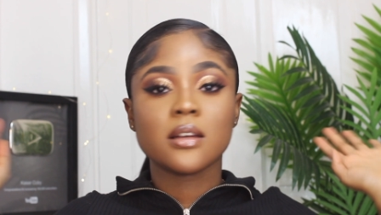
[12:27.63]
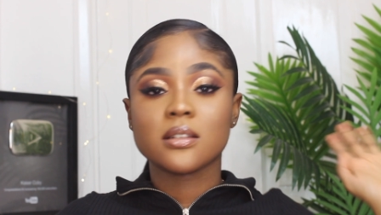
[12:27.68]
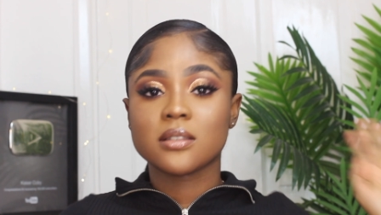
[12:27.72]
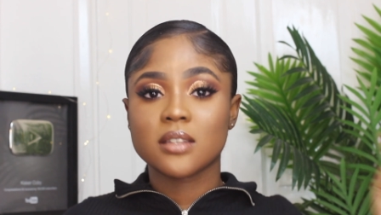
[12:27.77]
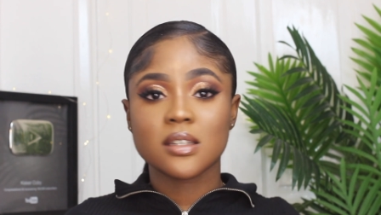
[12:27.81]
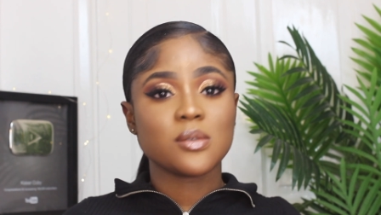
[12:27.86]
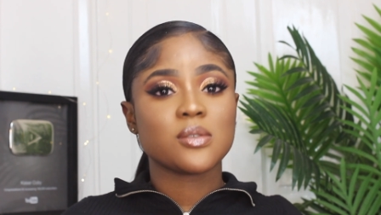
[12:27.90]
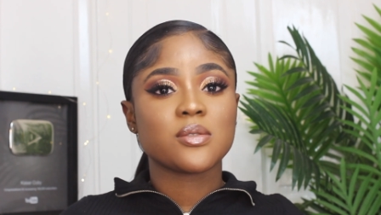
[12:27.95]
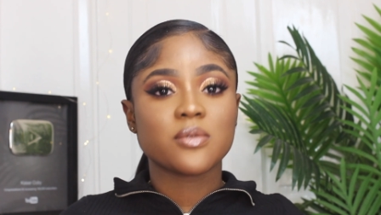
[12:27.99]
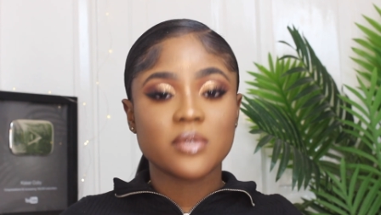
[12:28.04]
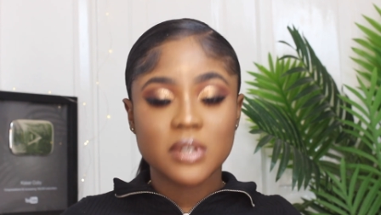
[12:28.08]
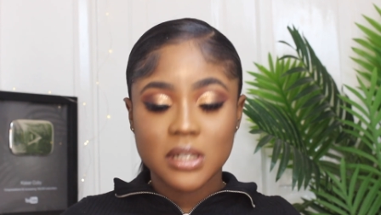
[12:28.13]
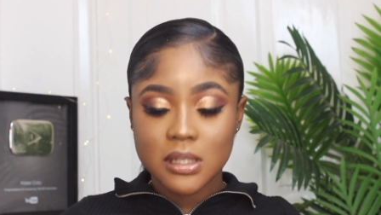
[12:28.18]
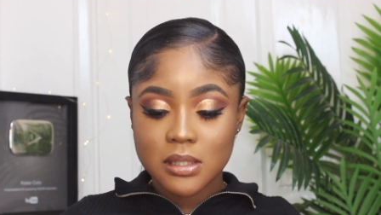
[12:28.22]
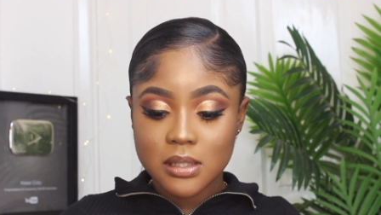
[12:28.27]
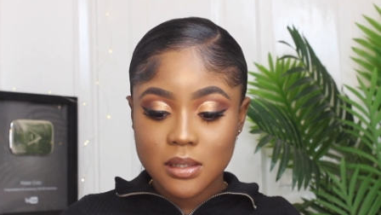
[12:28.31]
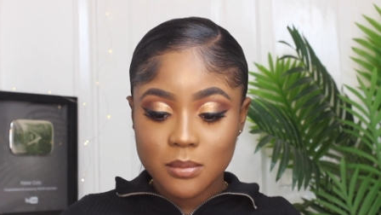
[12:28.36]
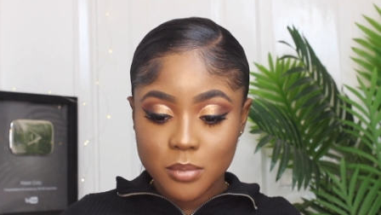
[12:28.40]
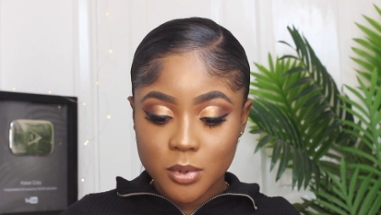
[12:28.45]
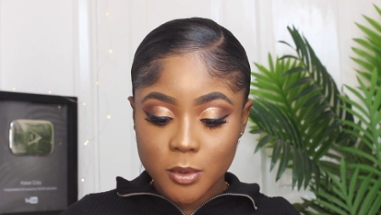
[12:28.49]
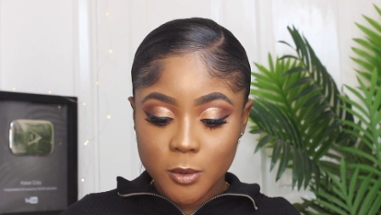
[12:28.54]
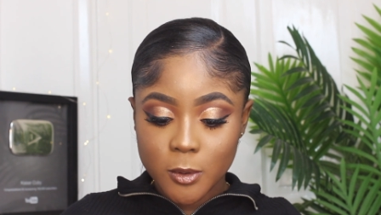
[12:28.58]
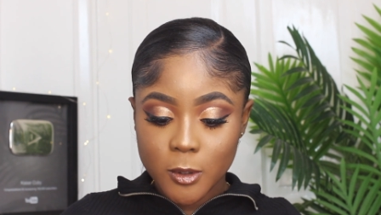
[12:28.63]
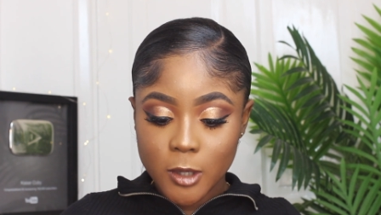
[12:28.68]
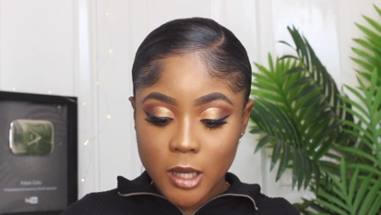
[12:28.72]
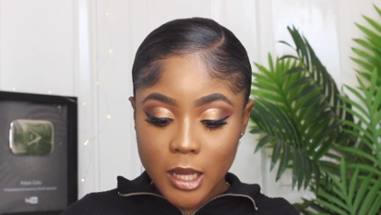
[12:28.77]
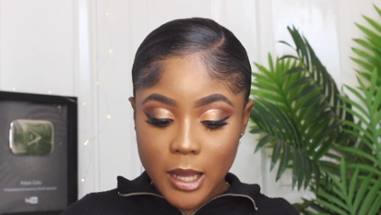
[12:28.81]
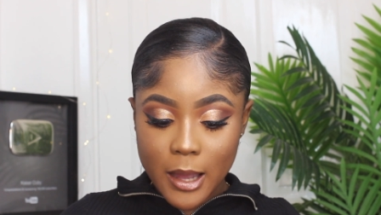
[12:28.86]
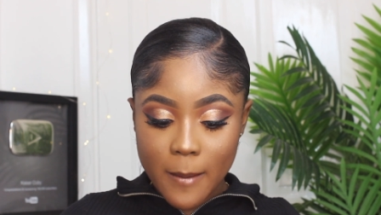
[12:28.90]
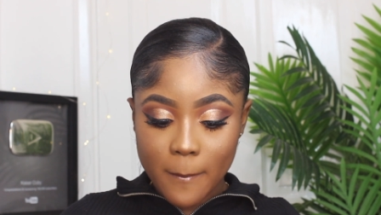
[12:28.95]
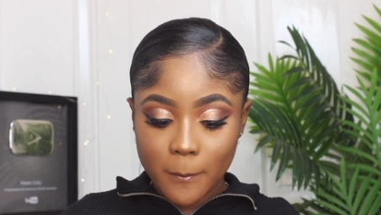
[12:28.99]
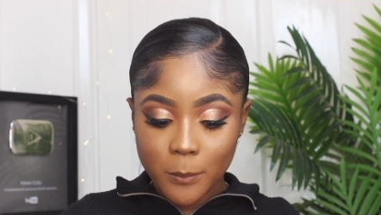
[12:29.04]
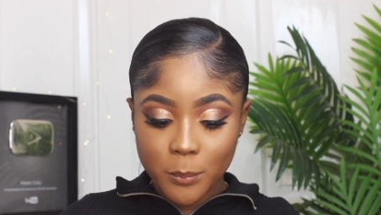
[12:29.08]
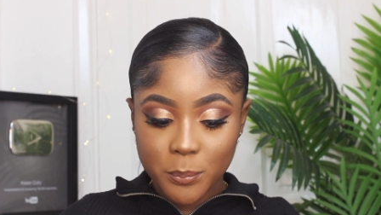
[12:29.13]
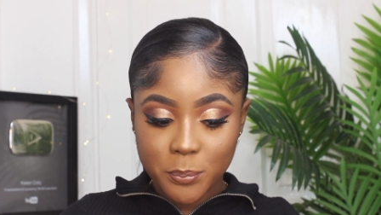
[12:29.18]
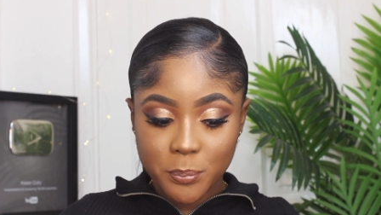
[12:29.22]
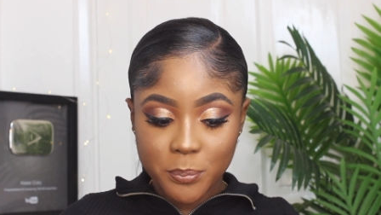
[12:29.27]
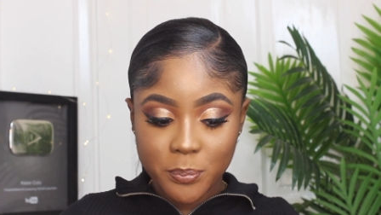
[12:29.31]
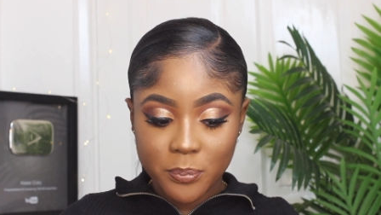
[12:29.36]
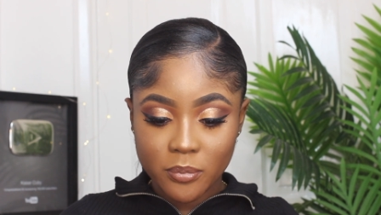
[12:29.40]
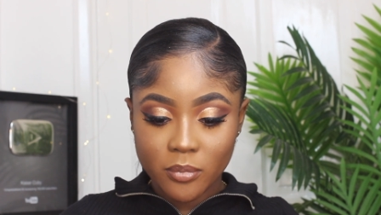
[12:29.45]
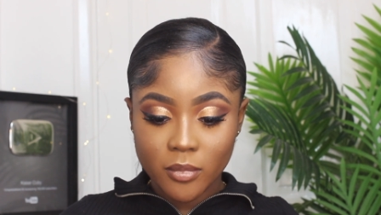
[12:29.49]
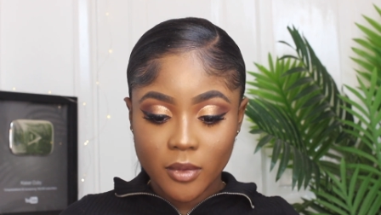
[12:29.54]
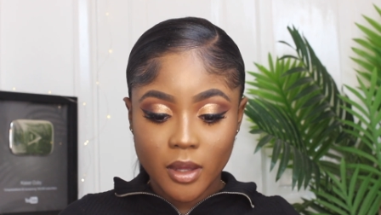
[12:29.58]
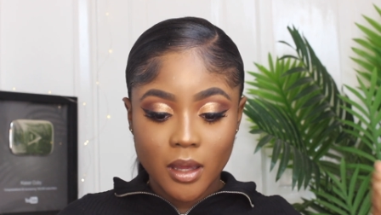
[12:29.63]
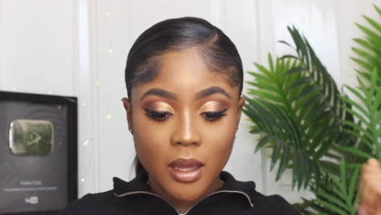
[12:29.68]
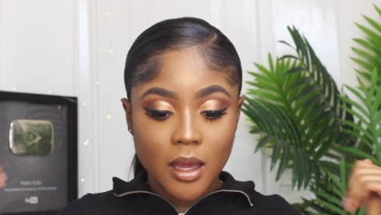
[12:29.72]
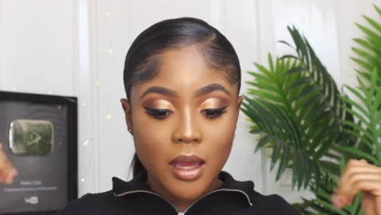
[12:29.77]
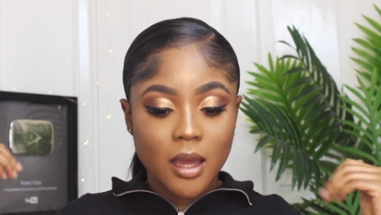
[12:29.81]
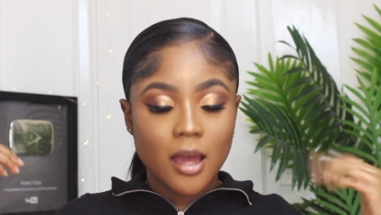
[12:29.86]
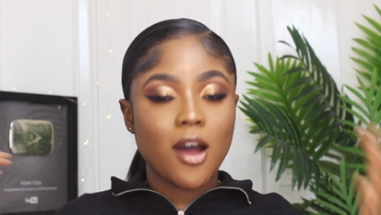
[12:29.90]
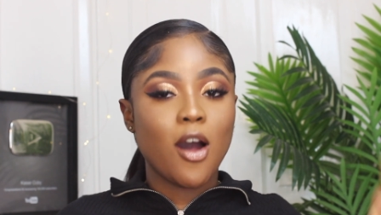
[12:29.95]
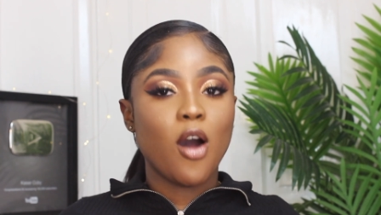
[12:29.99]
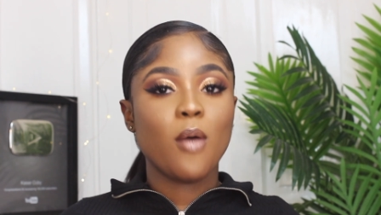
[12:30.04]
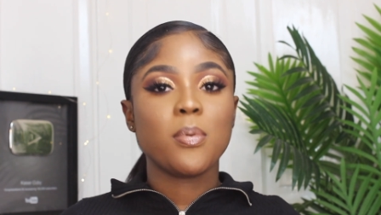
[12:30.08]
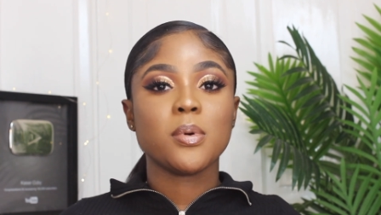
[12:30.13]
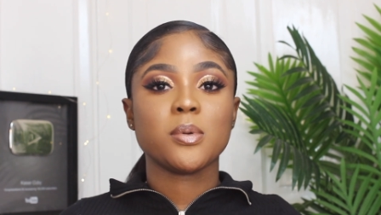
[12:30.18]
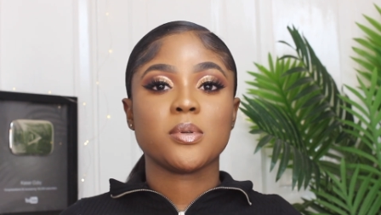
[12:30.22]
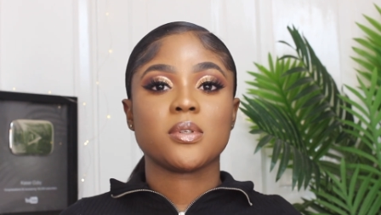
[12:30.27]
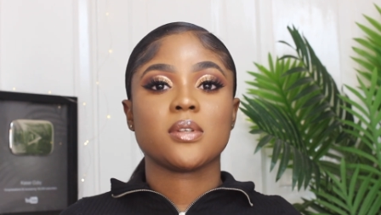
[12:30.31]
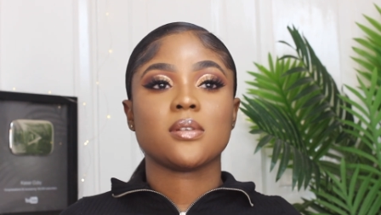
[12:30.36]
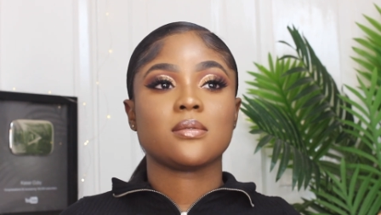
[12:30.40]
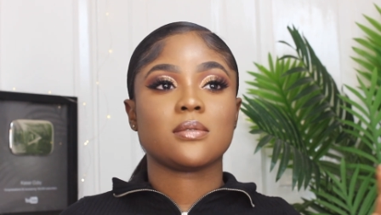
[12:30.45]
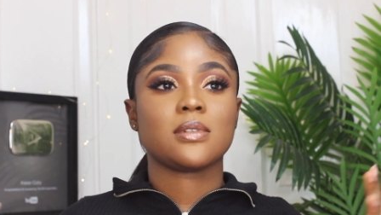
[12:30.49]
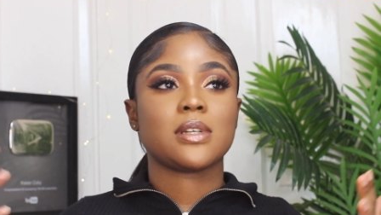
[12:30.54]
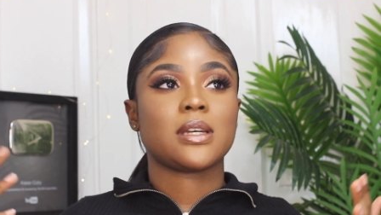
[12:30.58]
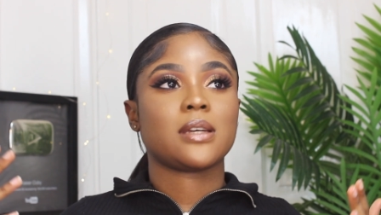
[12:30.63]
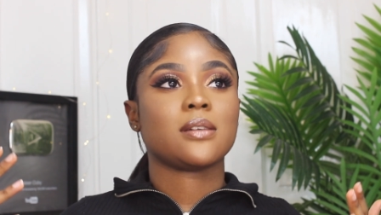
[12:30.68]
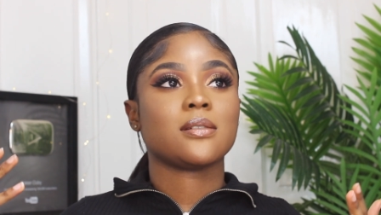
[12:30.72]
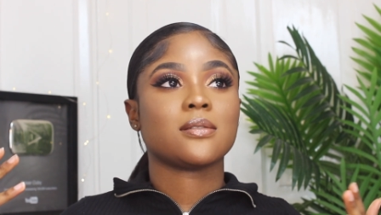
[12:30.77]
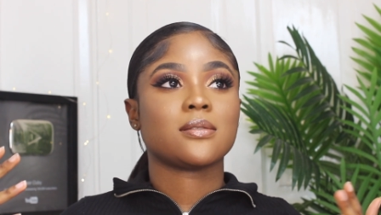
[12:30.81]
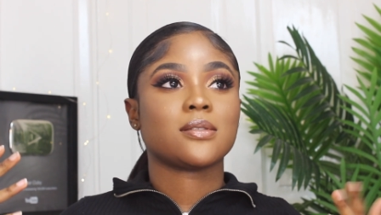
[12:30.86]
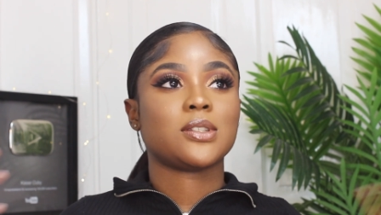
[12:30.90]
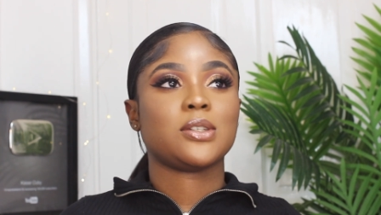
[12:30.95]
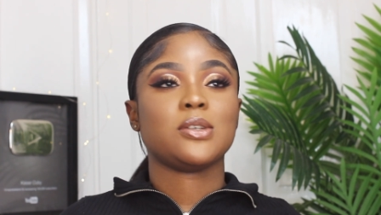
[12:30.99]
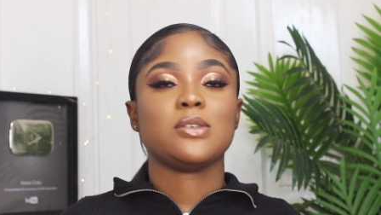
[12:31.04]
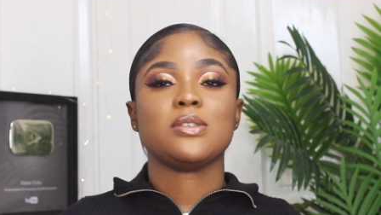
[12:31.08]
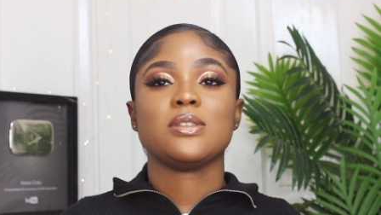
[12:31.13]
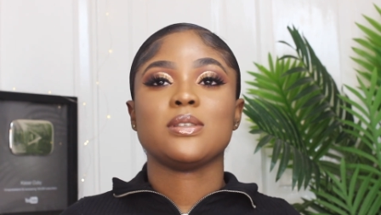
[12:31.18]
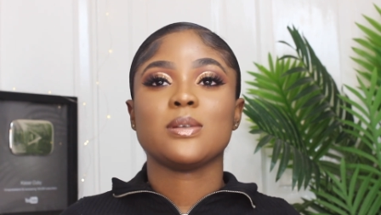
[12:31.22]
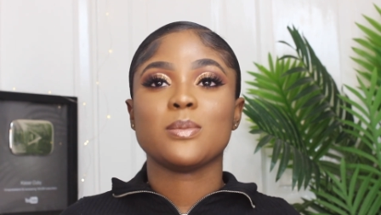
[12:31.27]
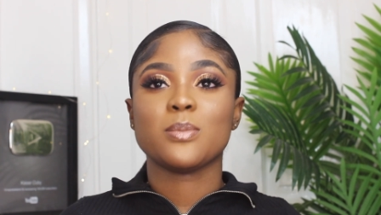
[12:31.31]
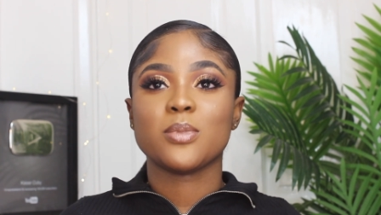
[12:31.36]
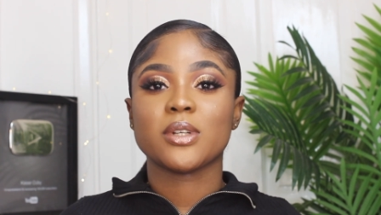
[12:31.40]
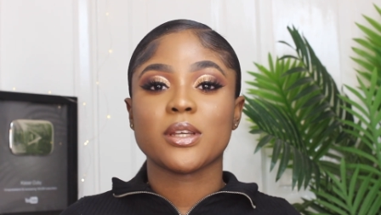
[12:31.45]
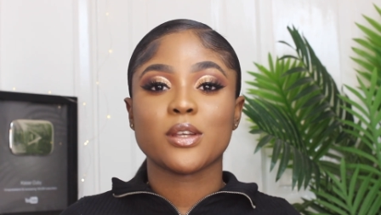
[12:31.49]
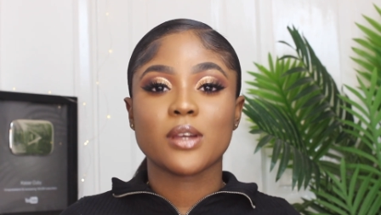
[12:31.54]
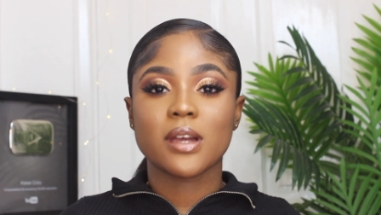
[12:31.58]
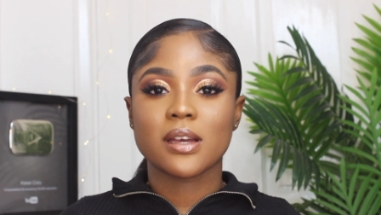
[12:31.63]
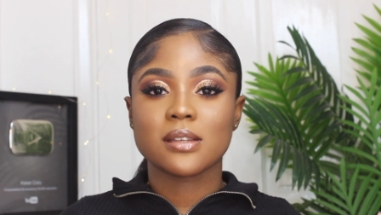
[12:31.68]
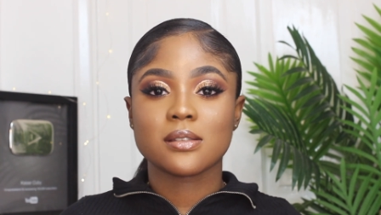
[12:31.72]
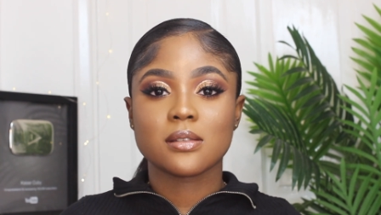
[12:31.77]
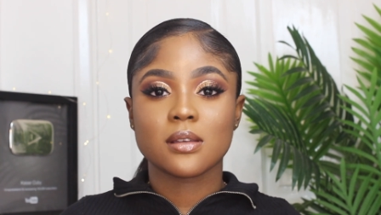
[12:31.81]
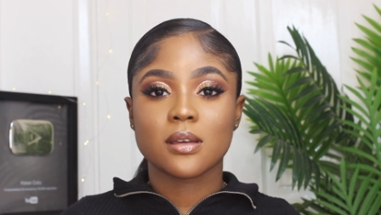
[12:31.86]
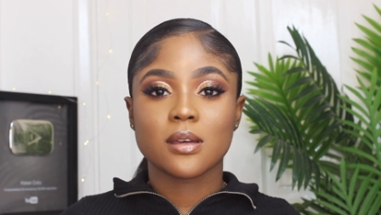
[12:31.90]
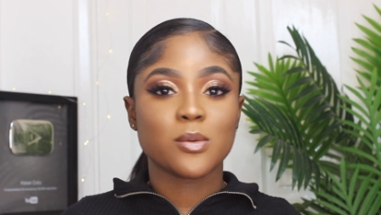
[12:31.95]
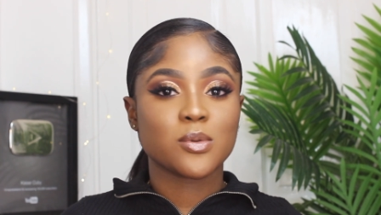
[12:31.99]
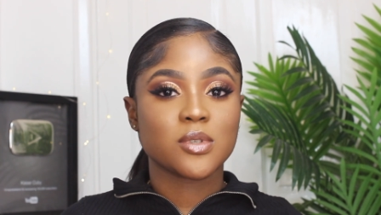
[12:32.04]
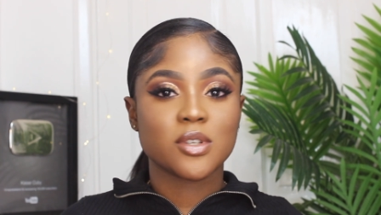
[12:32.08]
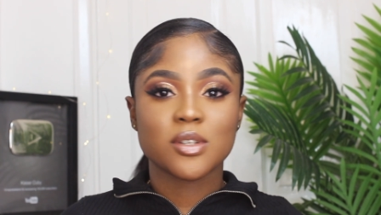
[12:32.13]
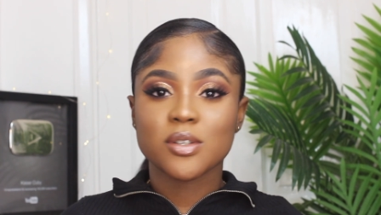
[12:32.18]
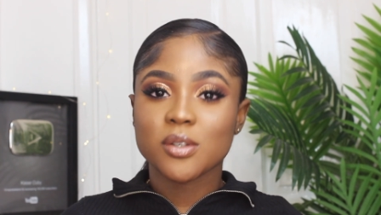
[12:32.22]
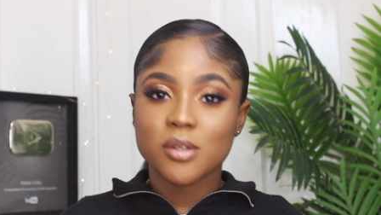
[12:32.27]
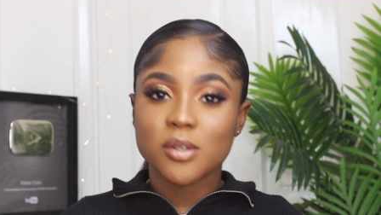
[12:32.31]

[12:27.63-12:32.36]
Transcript: This was really simple. Um, I hope it wasn't like too simple that you guys think it was a